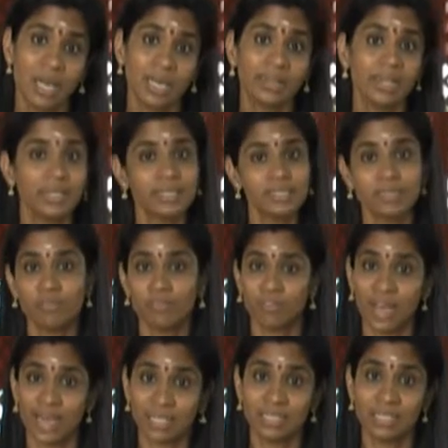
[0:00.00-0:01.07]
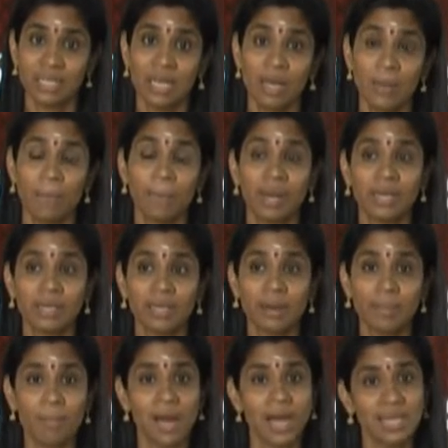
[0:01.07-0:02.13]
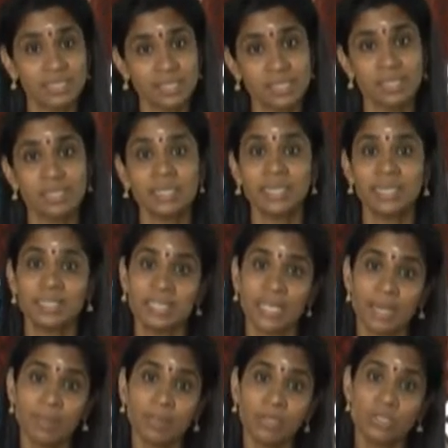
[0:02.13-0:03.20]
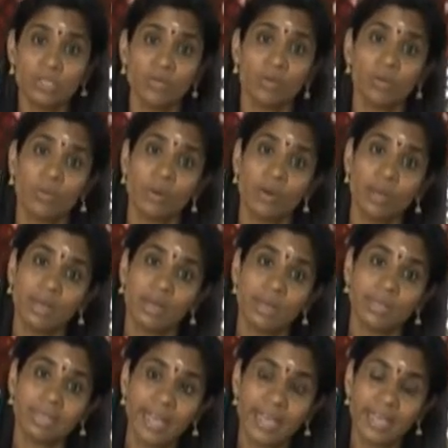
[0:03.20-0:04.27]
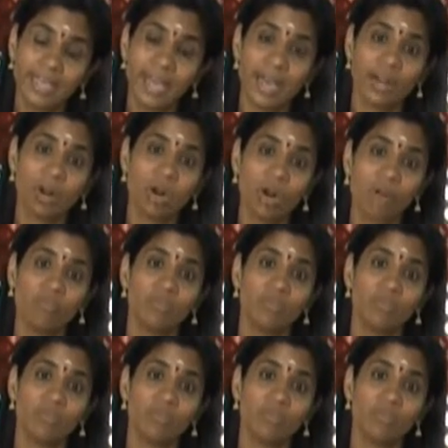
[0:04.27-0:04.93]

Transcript: That is a fact. But a master, he is able to take care of